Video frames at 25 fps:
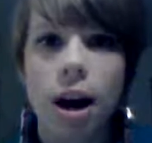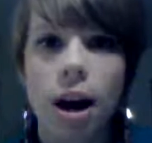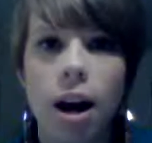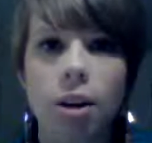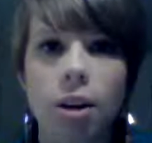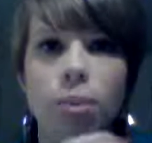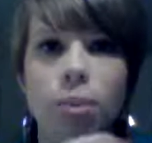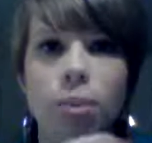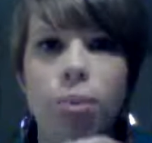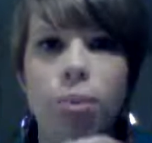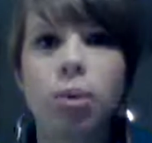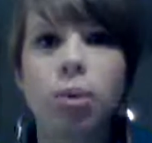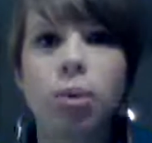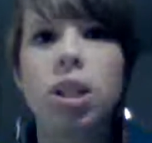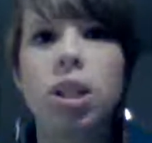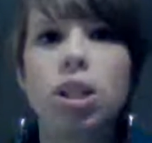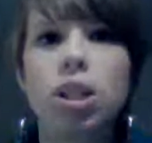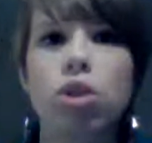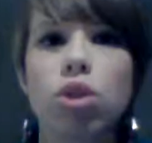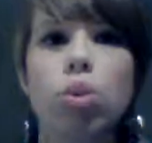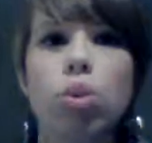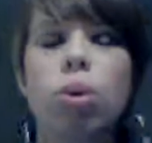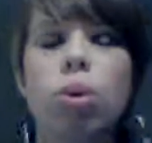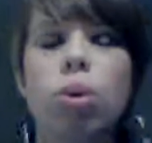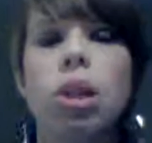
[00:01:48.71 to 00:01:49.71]
I really
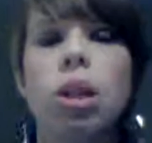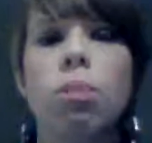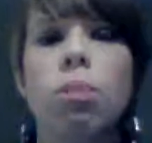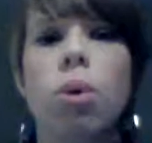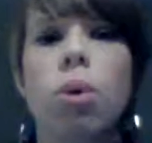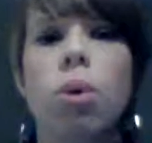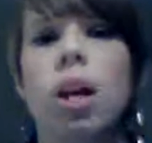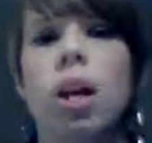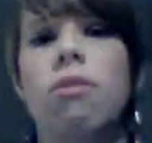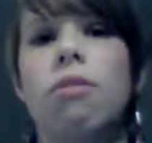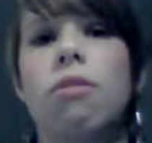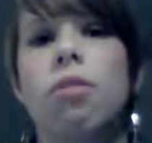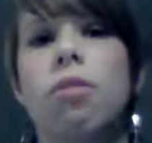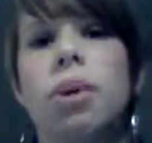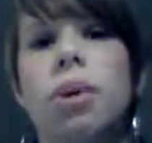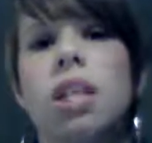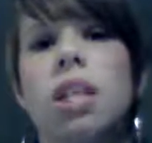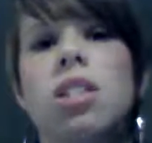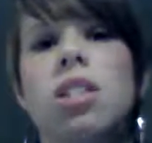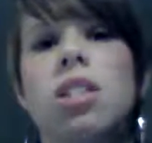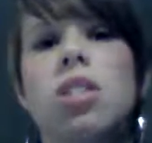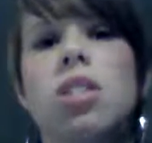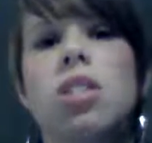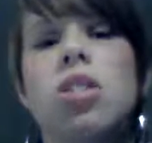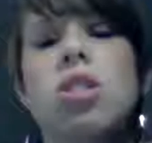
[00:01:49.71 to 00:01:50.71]
truly want everybody
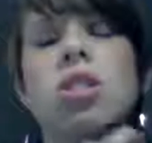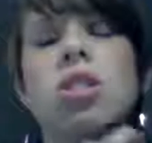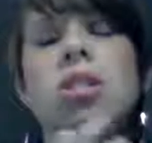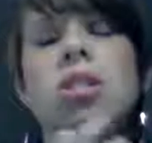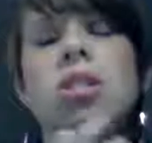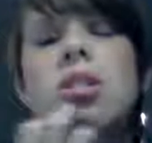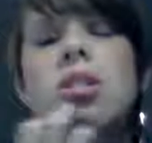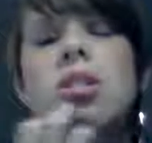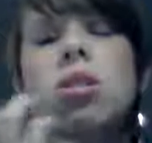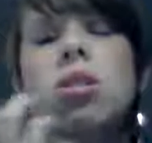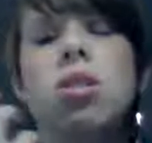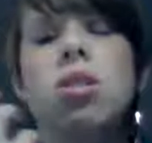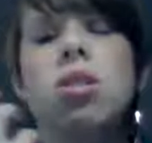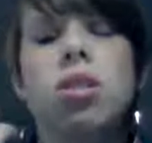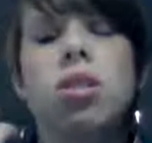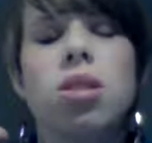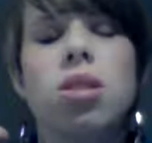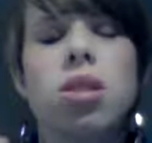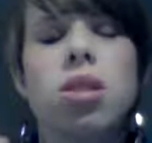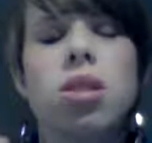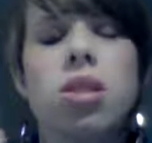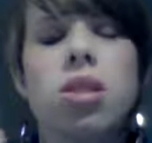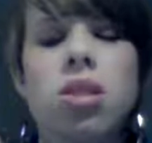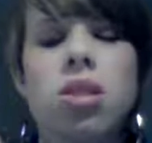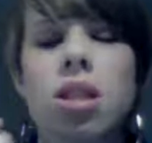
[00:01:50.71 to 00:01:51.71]
to just just
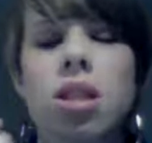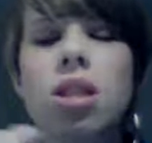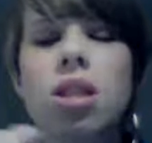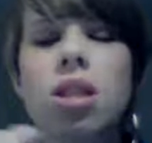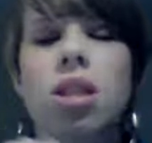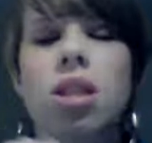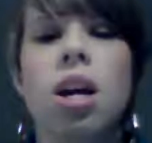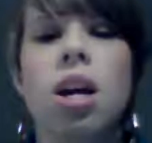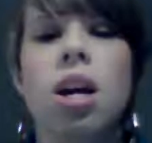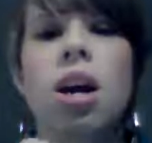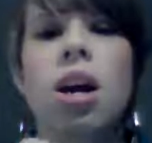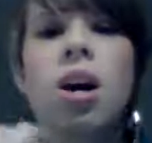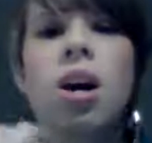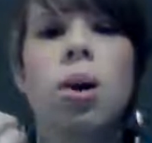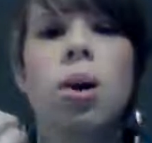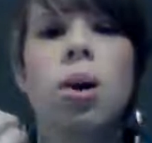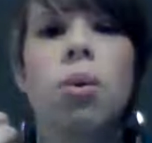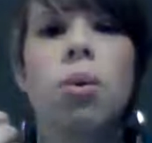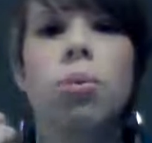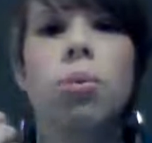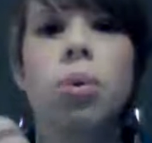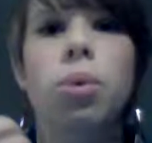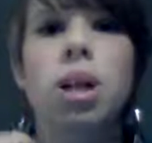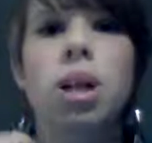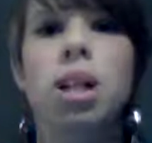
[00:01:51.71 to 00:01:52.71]
sit there
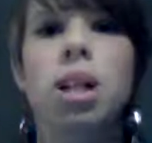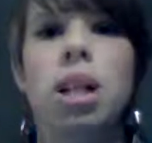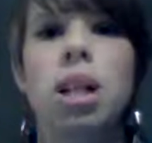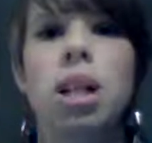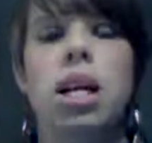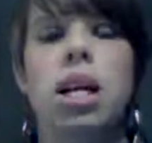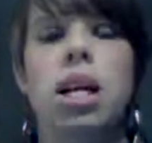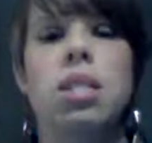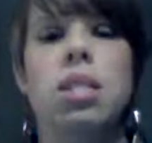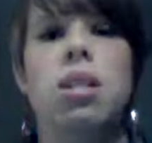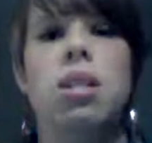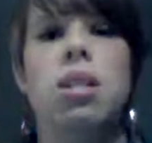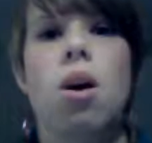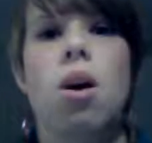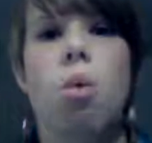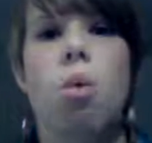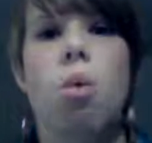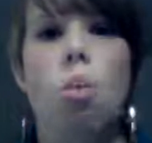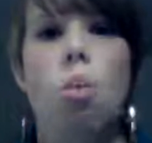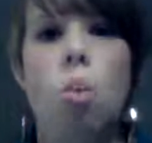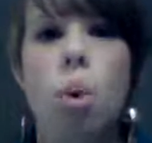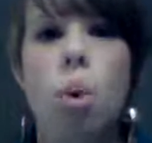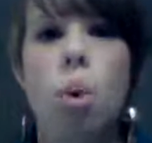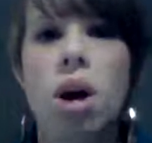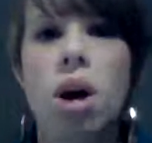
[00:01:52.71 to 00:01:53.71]
and realize
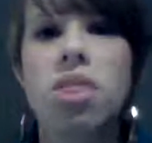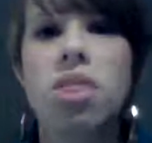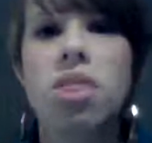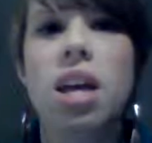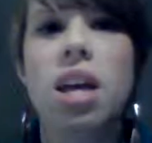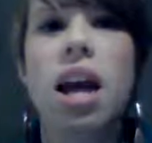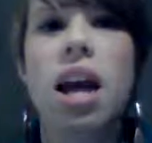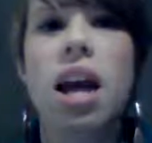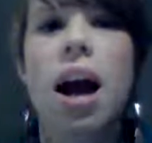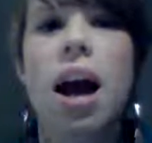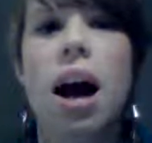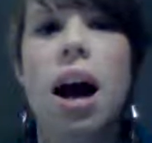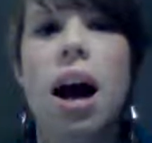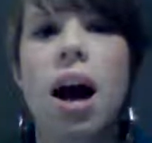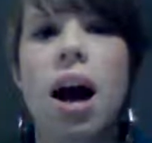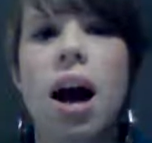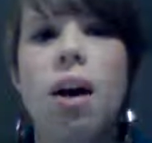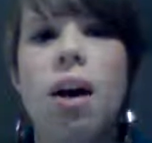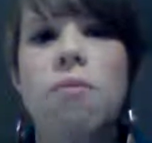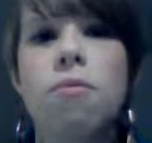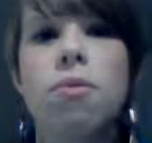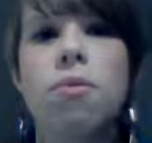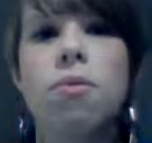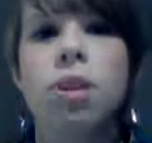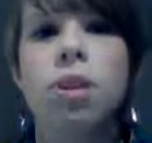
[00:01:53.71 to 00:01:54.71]
what they
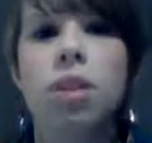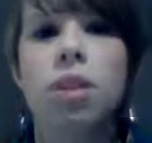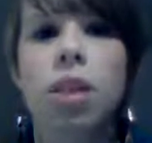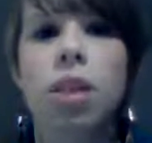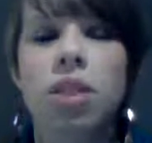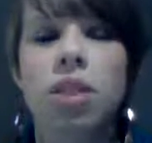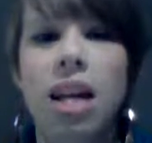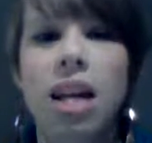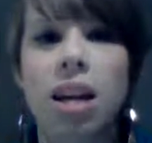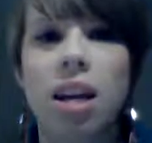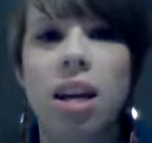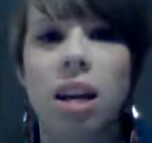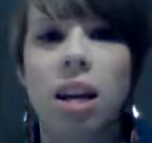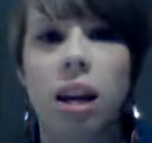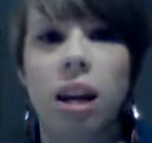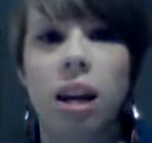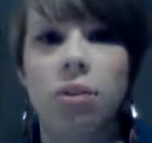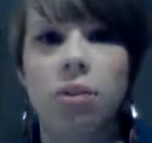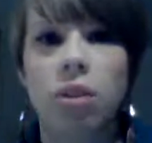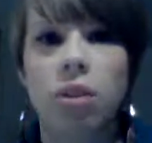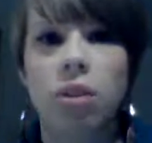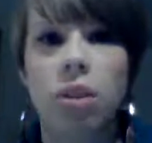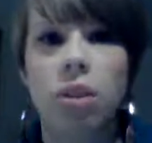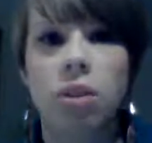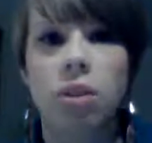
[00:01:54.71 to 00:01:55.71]
have that they can give
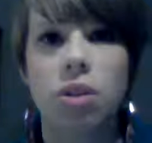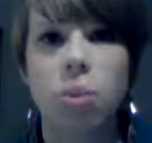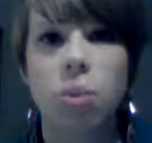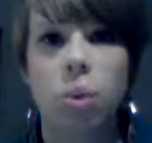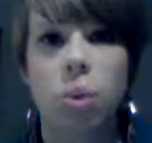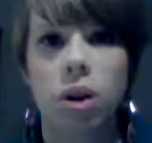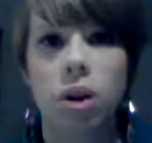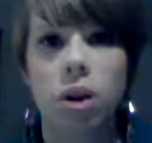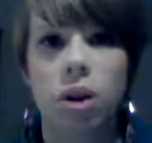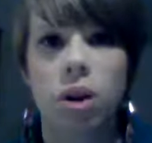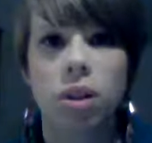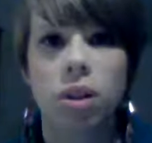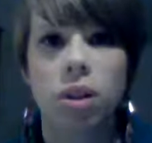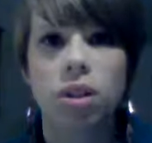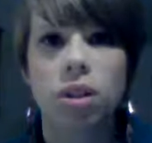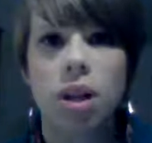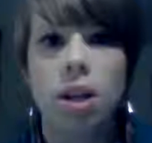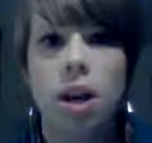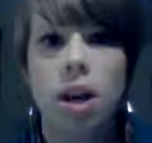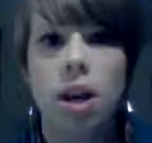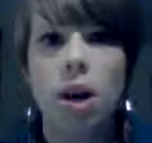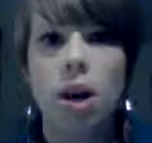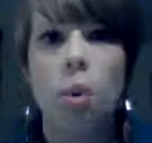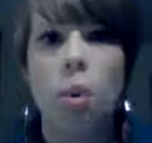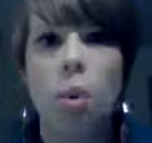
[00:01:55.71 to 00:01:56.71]
to this world,
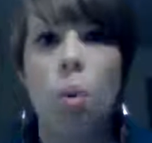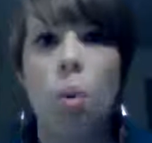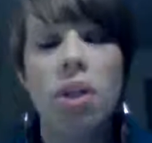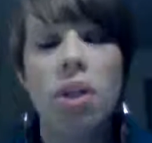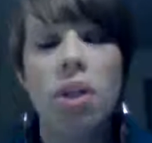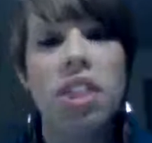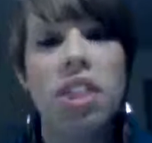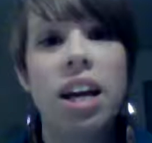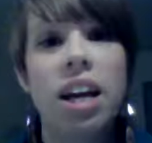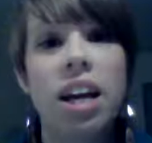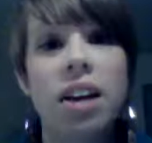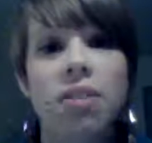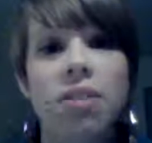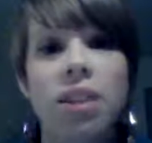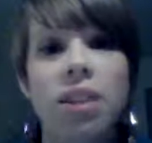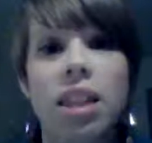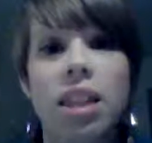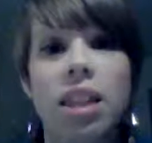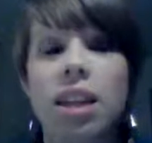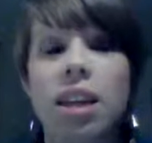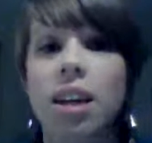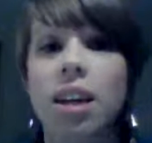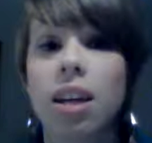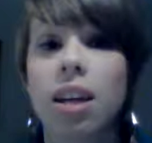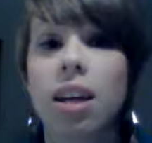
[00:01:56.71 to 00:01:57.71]
what they have that
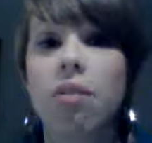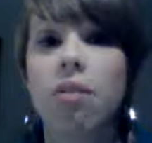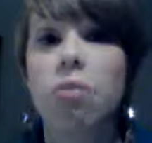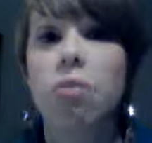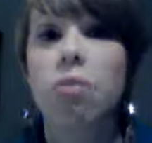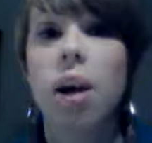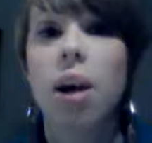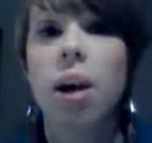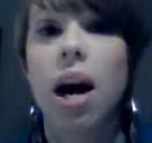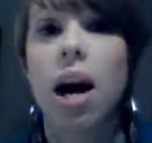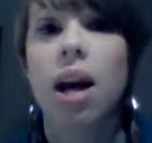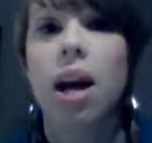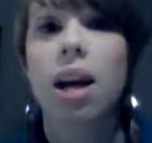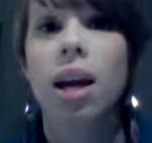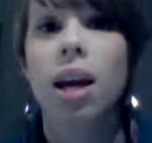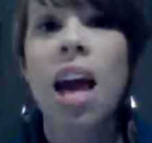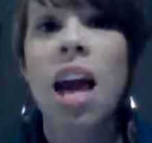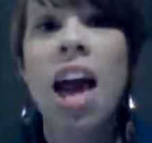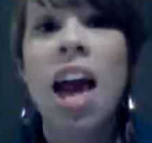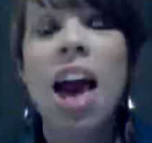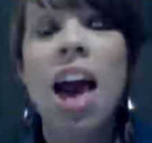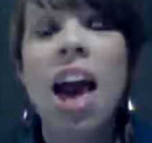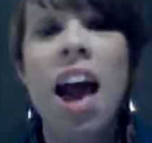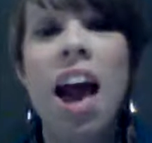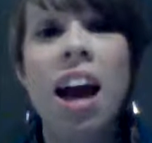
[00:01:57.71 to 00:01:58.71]
they can give back,
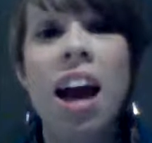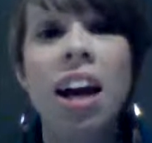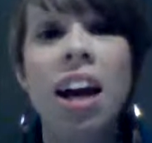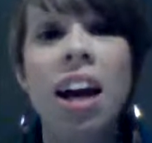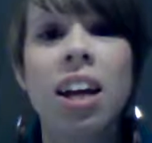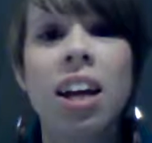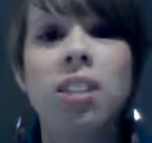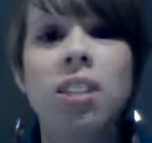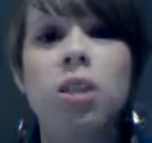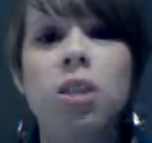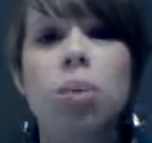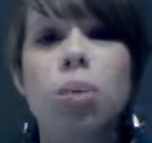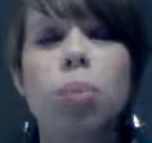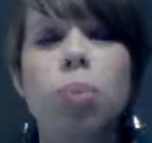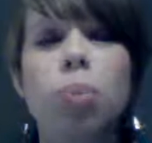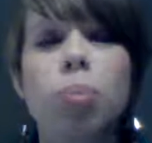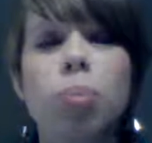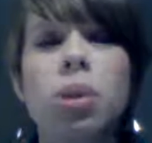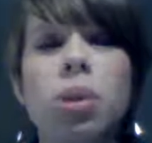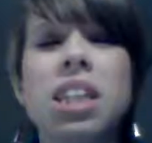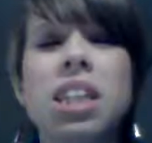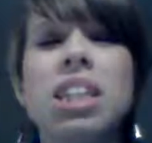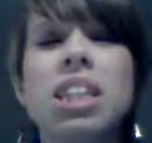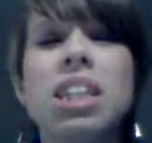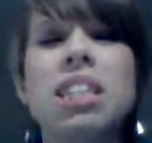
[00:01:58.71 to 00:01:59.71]
and
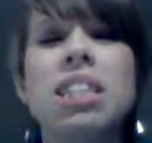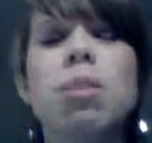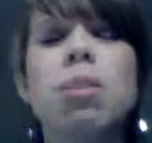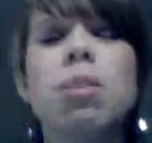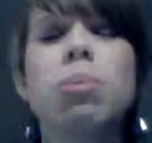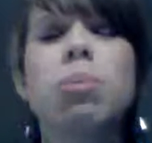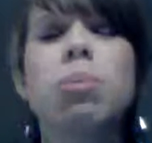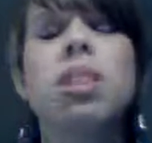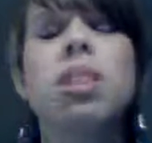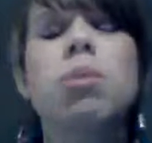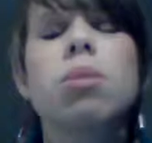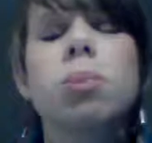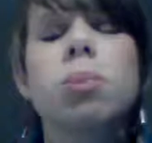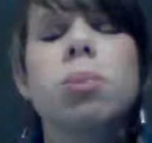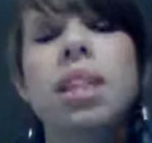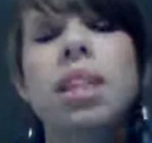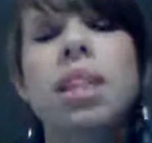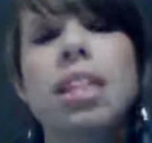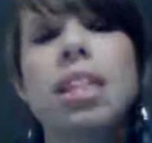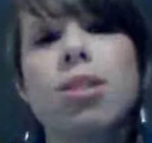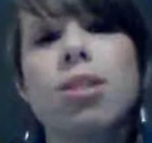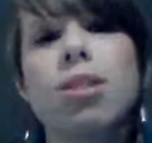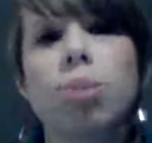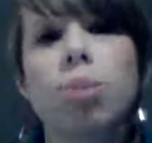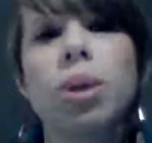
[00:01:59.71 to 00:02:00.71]
please, please, please